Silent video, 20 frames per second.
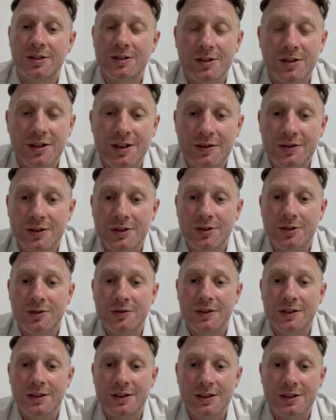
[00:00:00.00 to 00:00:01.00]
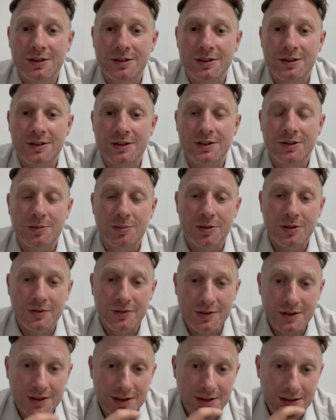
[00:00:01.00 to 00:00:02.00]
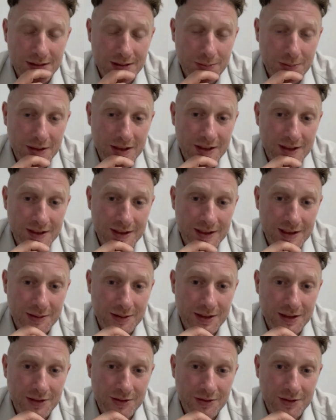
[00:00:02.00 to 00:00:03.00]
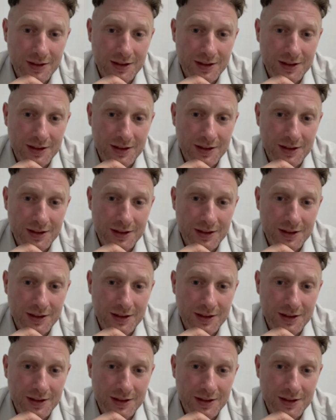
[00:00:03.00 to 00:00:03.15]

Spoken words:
you don't even know who Vin Diesel is, and you're both been in the same country.